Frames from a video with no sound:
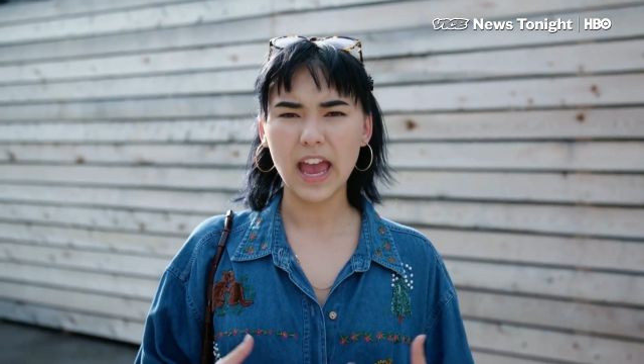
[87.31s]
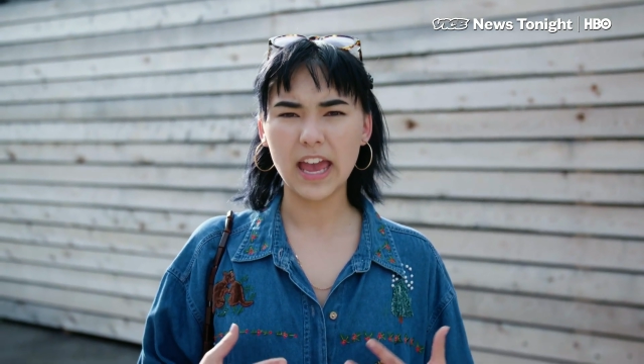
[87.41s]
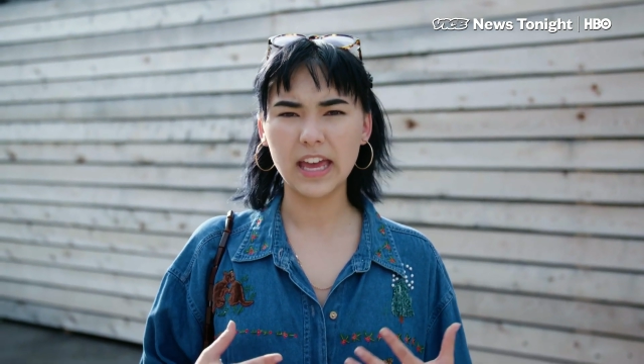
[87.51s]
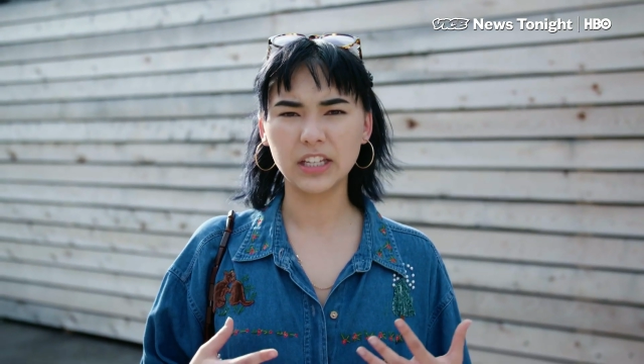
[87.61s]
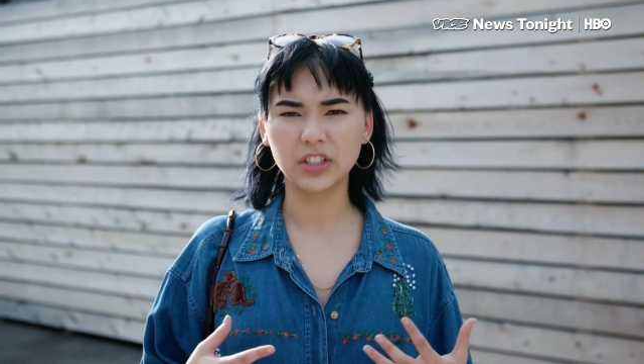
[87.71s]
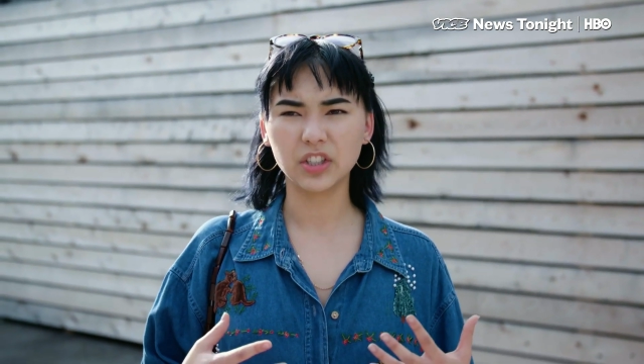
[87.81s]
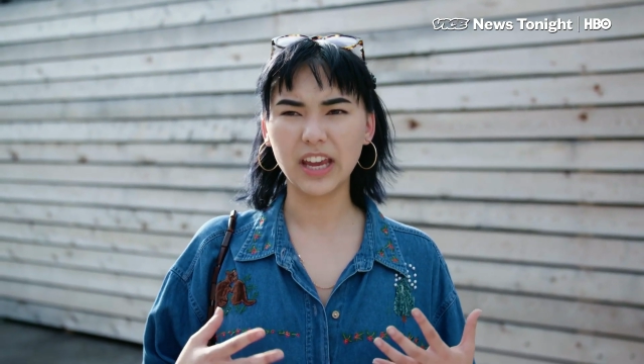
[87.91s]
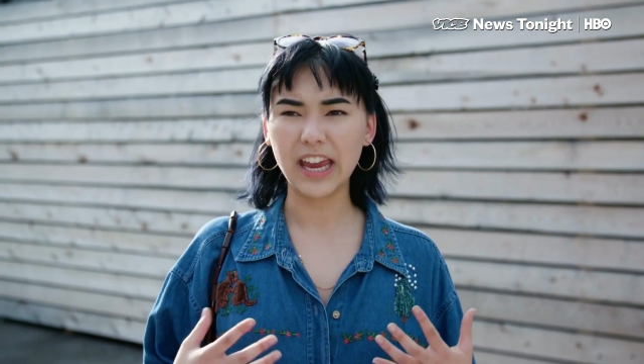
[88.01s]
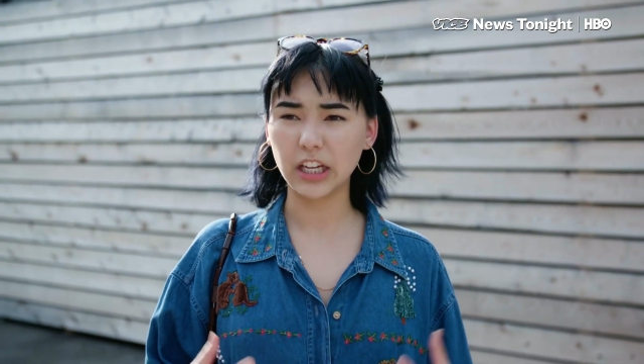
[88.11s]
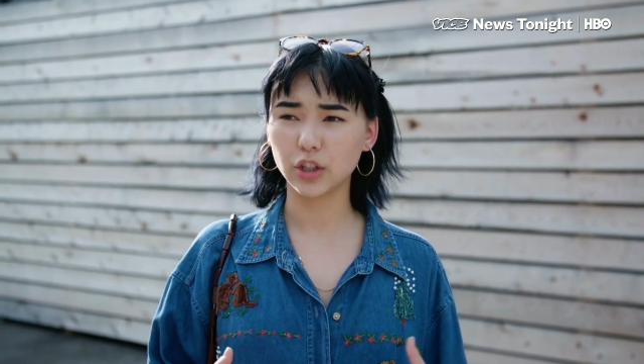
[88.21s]
and
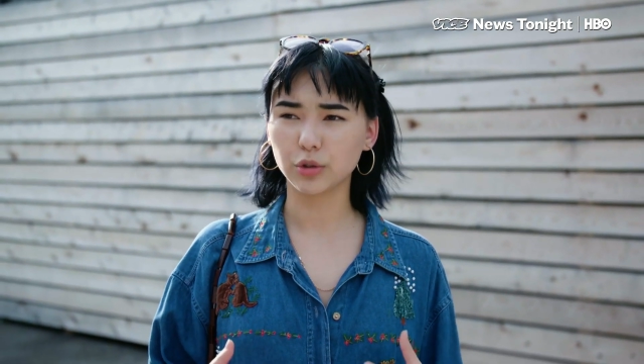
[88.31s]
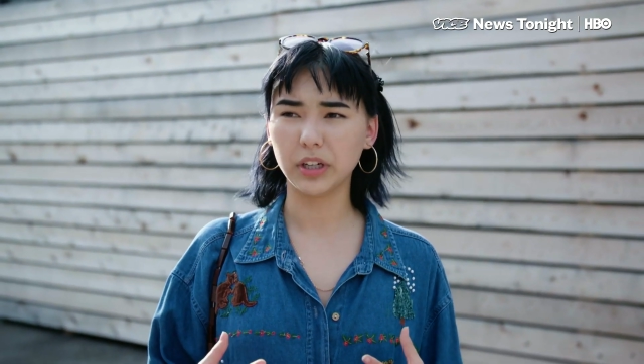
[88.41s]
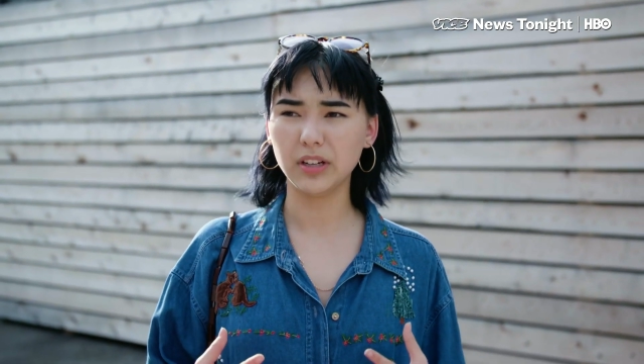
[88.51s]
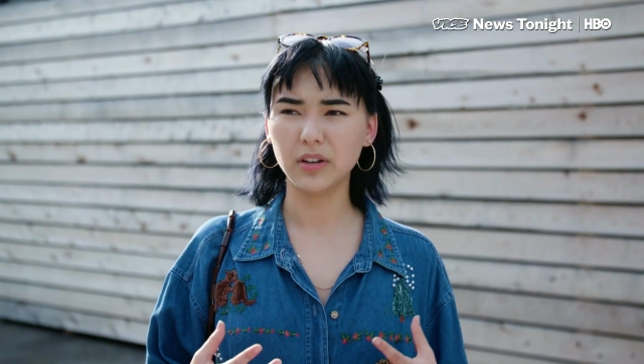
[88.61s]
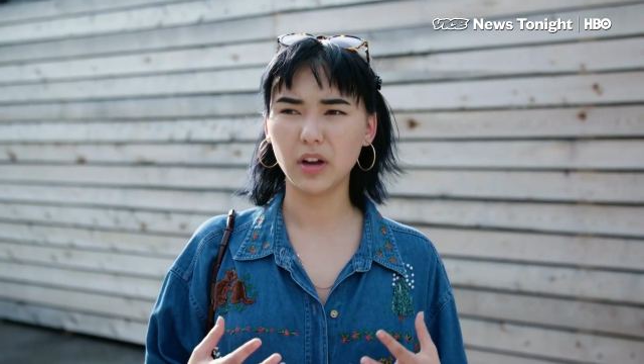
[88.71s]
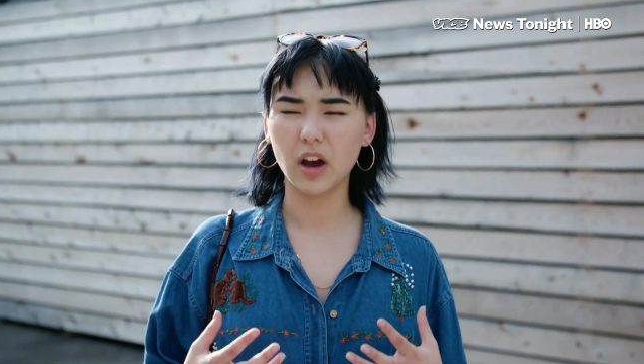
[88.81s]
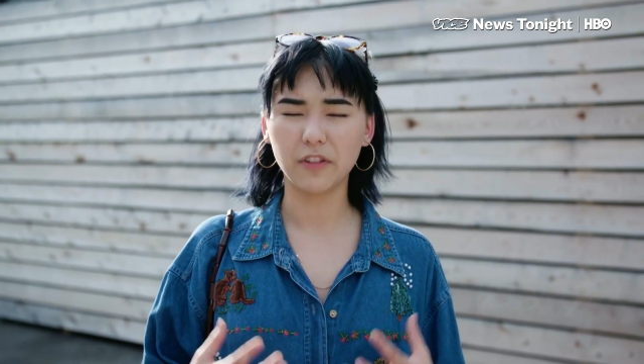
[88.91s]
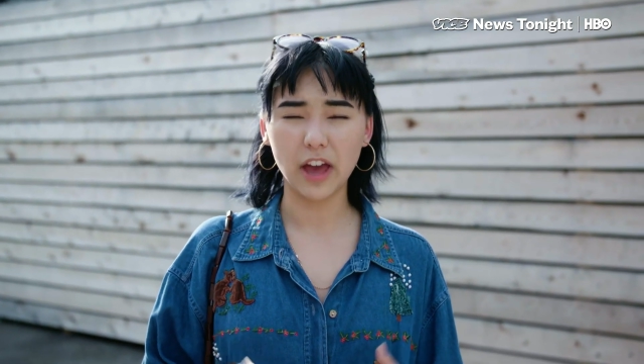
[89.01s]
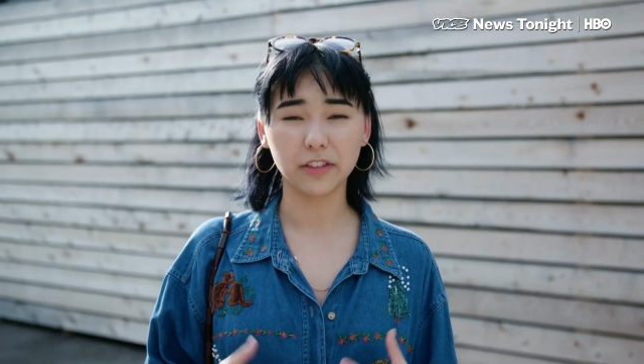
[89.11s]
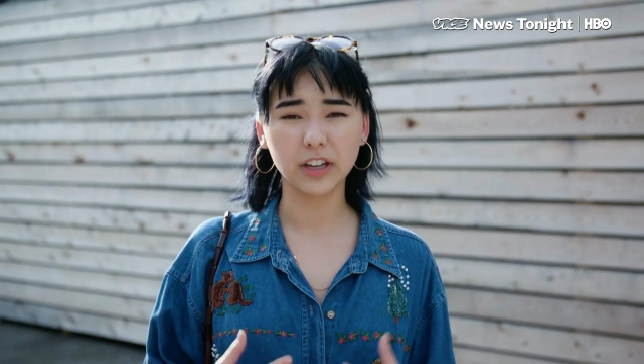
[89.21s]
hatred
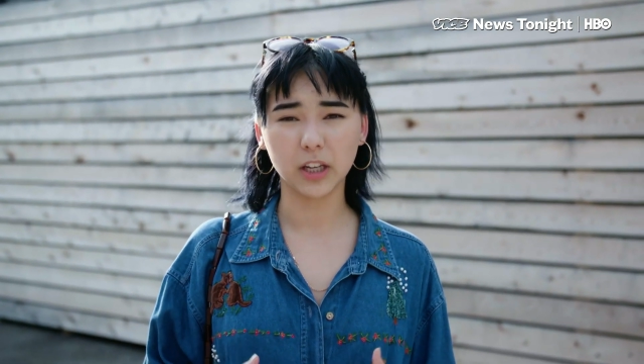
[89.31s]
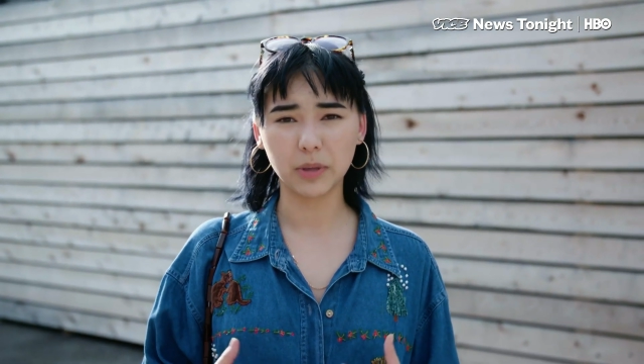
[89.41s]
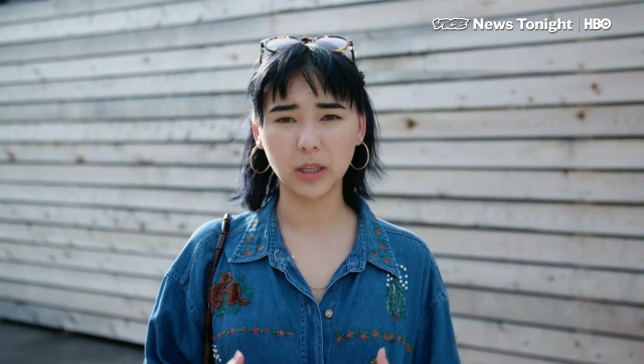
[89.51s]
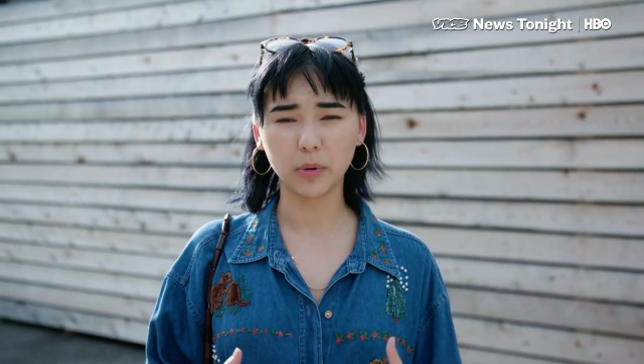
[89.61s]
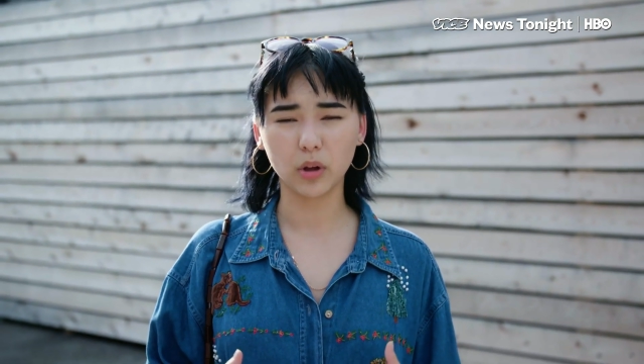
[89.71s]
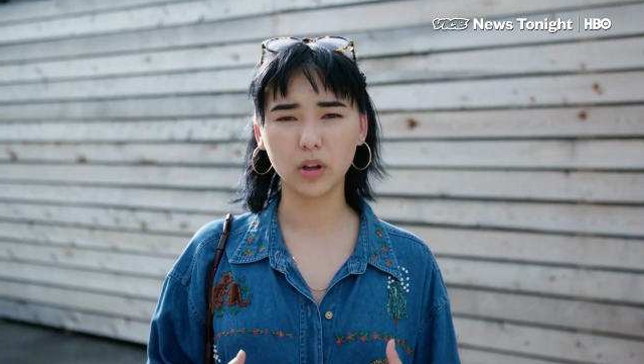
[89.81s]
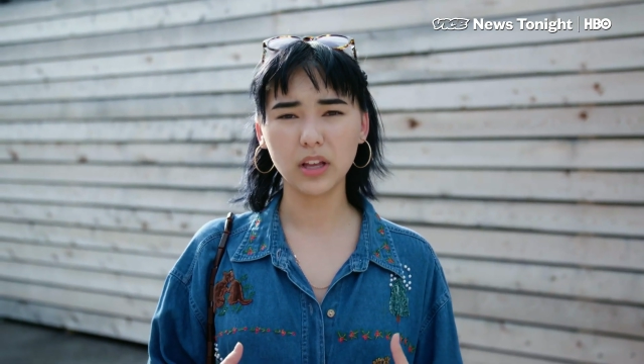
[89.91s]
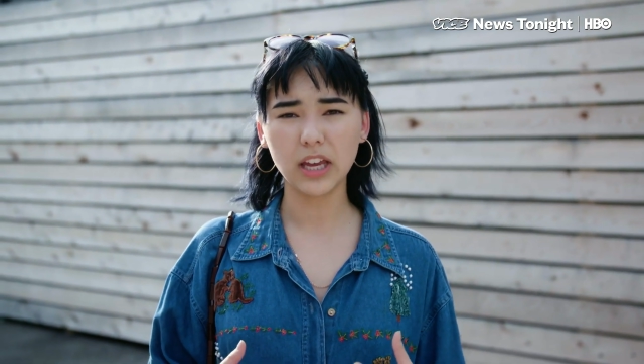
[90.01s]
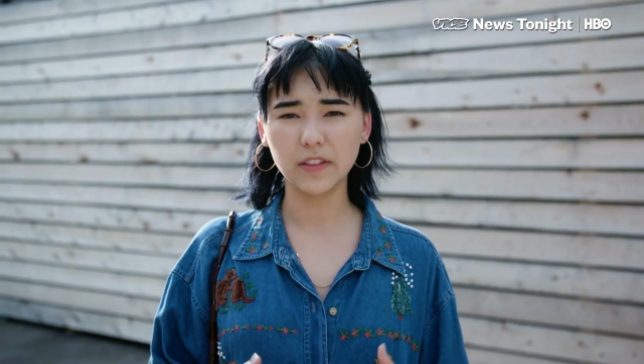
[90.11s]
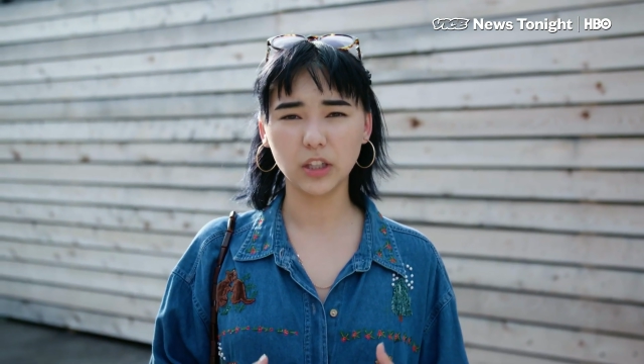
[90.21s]
of ethnic people
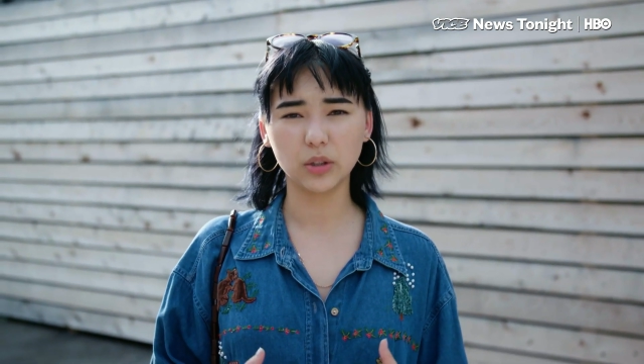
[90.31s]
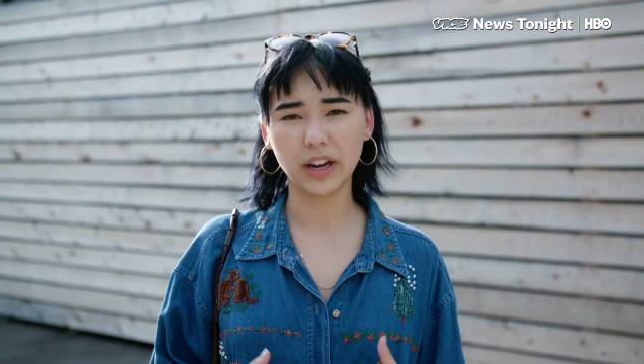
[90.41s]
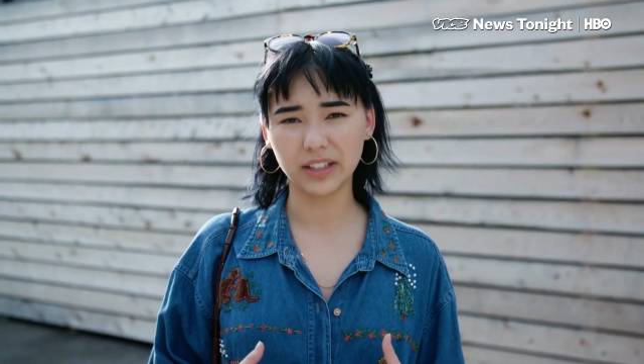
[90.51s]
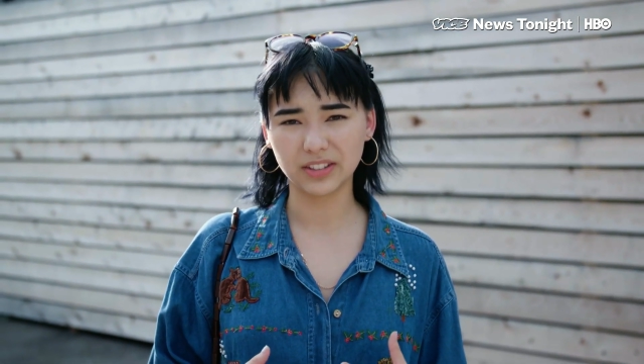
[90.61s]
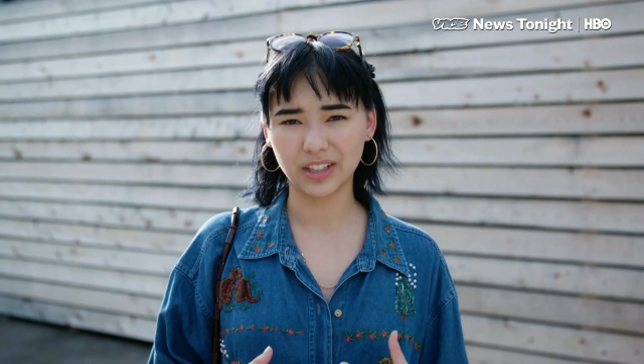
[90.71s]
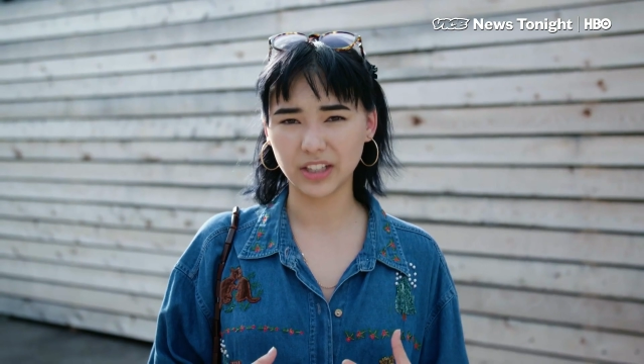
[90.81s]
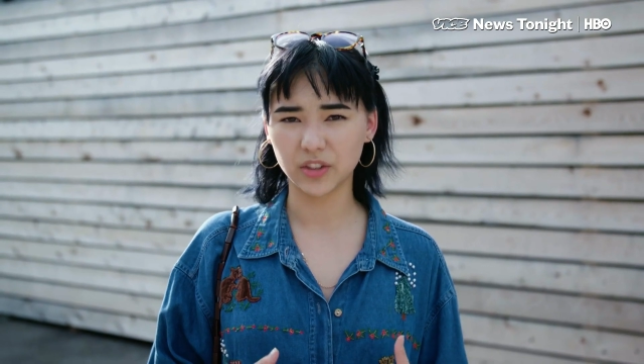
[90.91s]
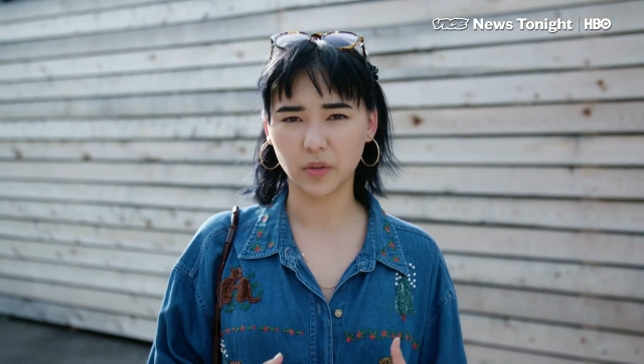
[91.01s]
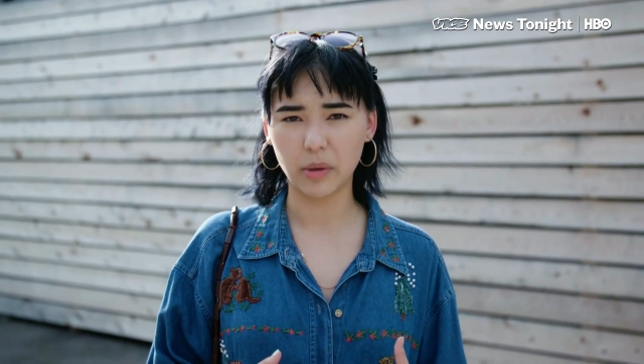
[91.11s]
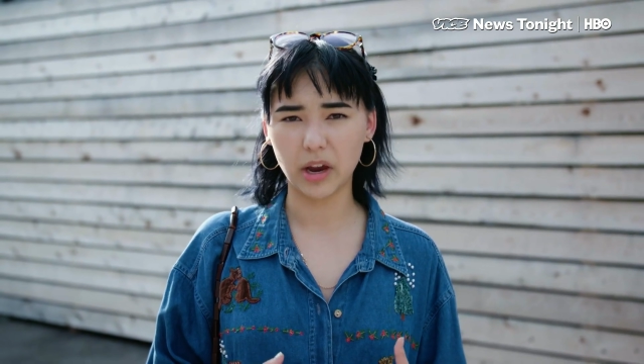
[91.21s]
in the United States of